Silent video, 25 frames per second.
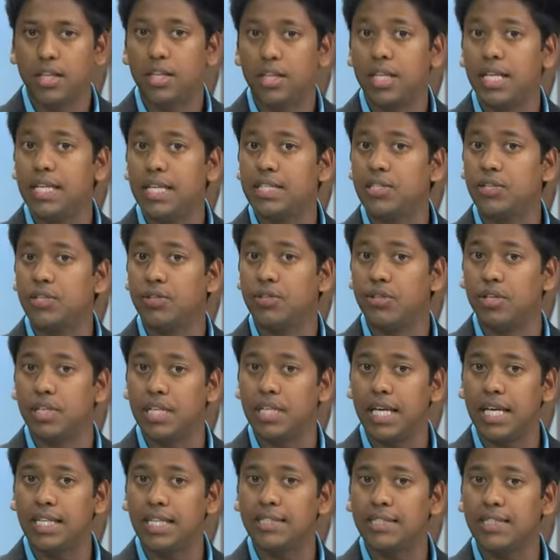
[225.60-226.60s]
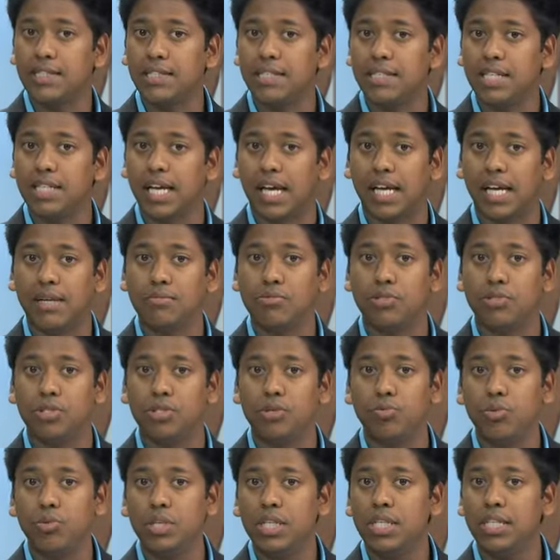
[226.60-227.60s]
these are the dates and
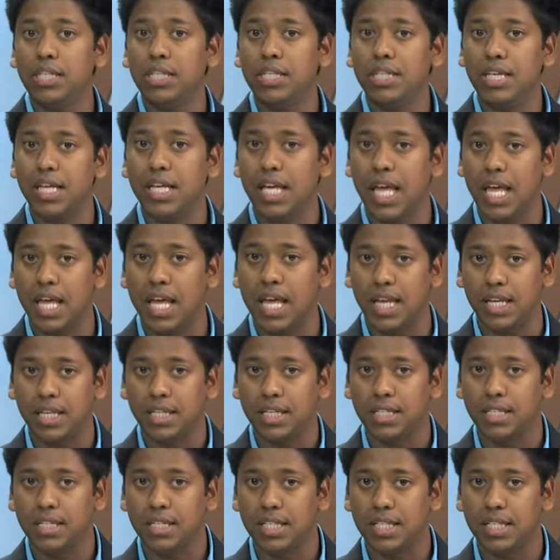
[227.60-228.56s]
times you need to hit